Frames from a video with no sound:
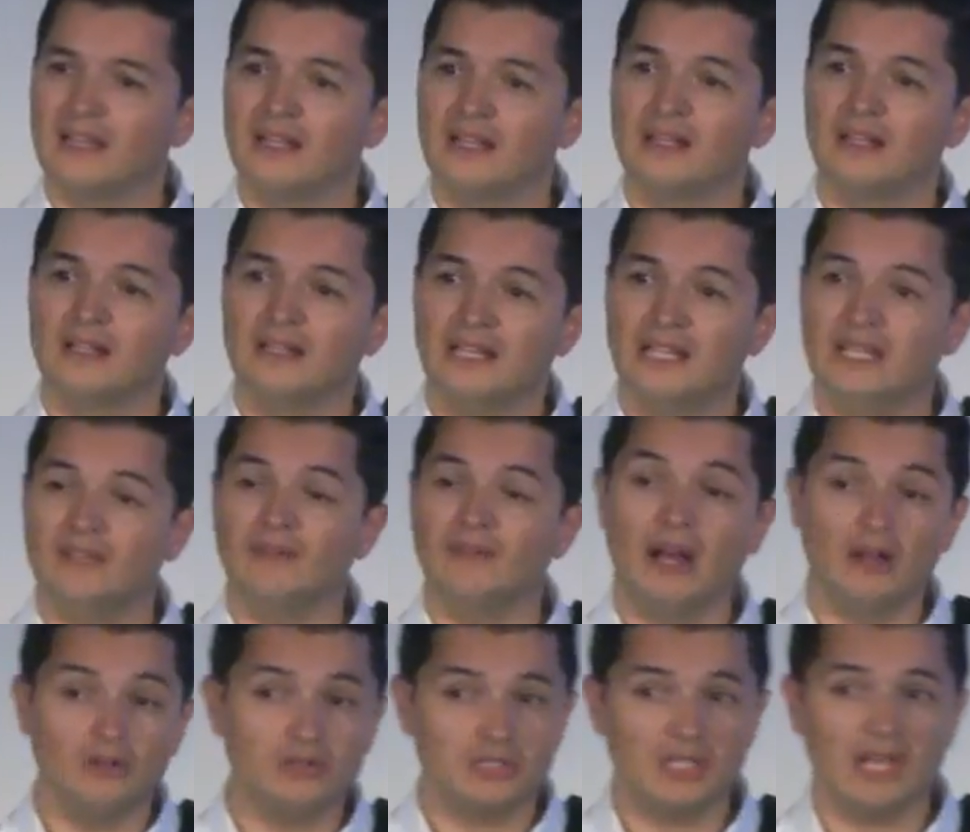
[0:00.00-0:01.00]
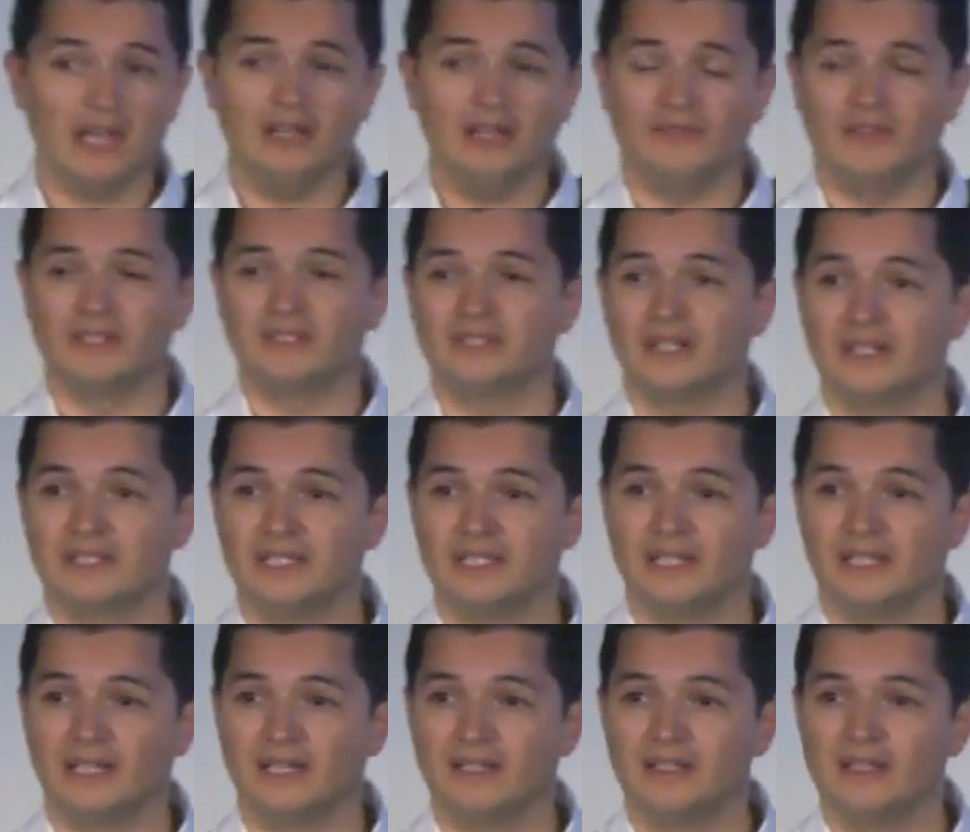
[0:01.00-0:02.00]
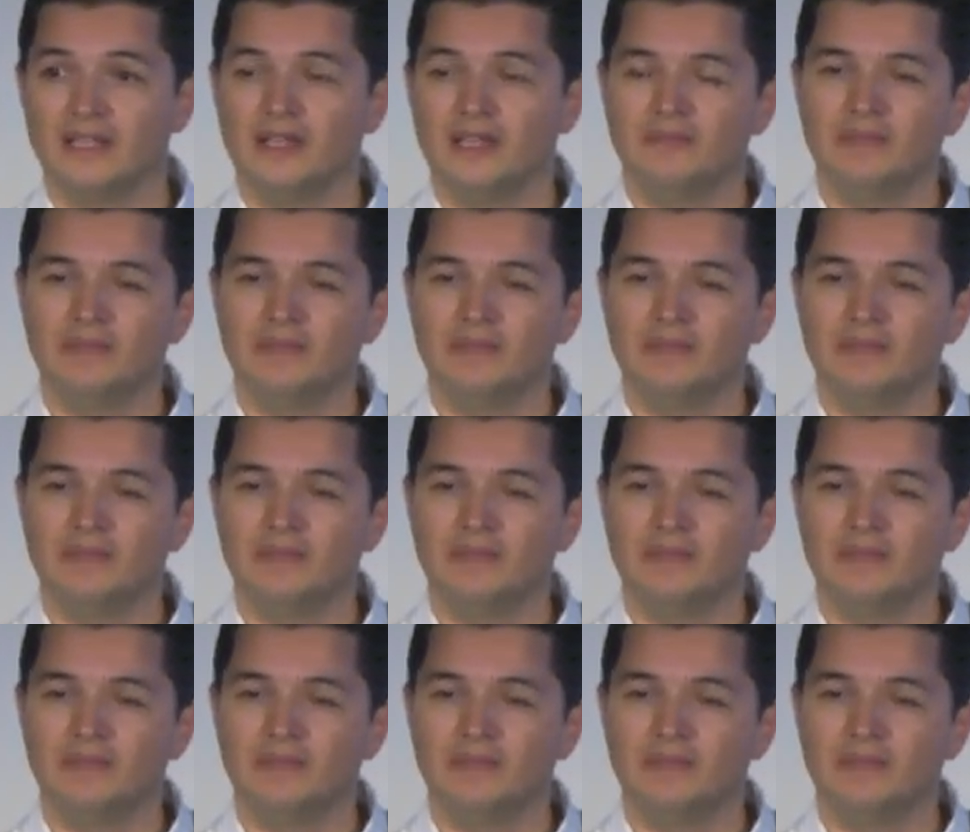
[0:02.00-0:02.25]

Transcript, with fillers: that live outside of Antarctica